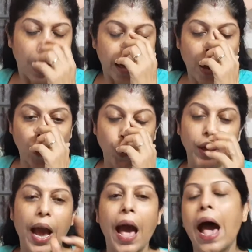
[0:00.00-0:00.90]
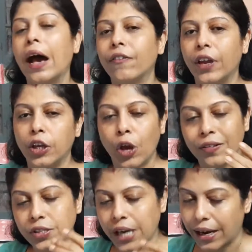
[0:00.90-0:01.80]
Now we are having, you have
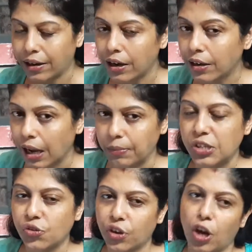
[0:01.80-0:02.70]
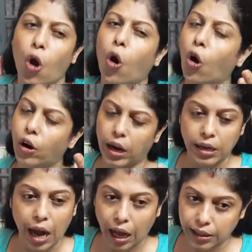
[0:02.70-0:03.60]
studied in chemistry or in
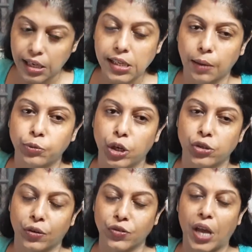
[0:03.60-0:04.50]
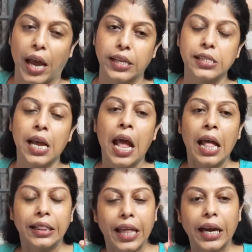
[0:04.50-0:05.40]
other subjects of science,
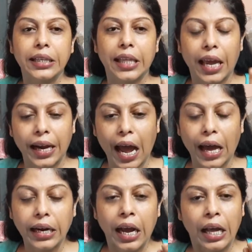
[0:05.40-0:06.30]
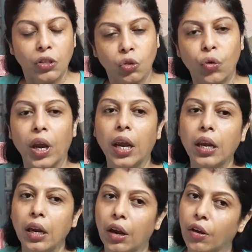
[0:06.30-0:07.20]
that there are
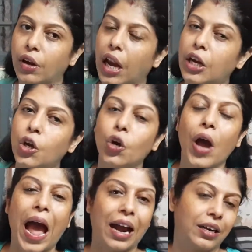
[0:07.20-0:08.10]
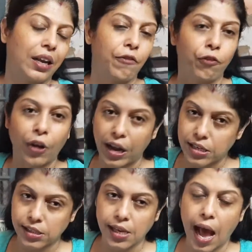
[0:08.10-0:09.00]
three radioactive
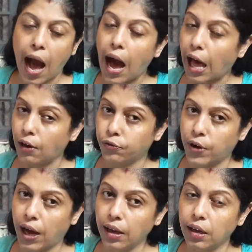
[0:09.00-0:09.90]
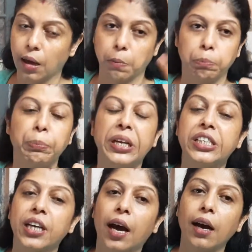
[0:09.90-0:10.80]
rays: alpha,
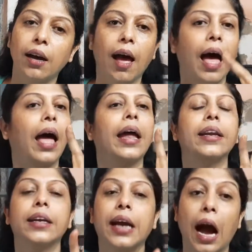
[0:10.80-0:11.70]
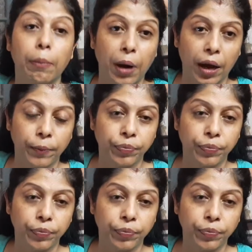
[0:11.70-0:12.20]
beta and gamma.